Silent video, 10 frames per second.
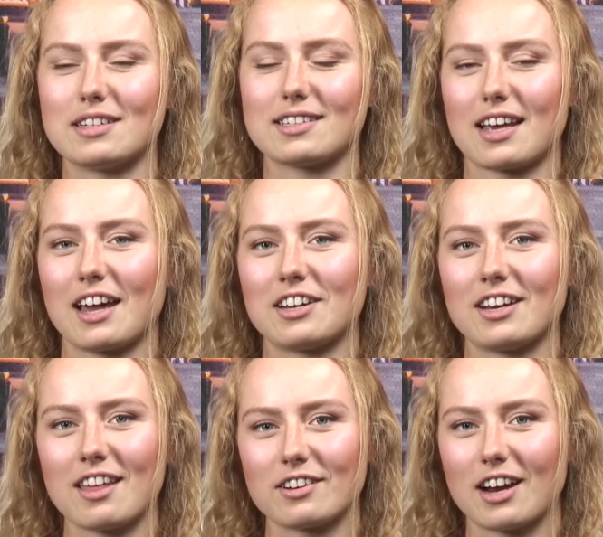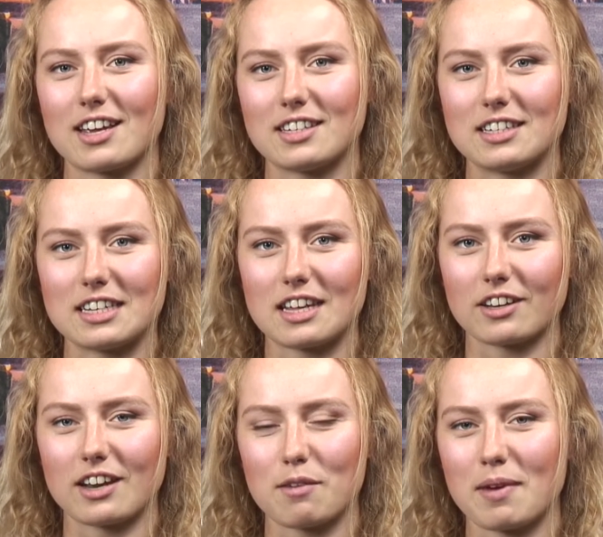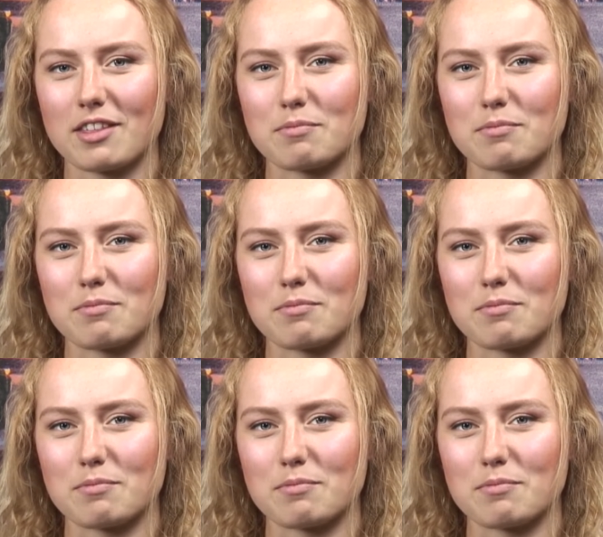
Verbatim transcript: design another ICD that could help other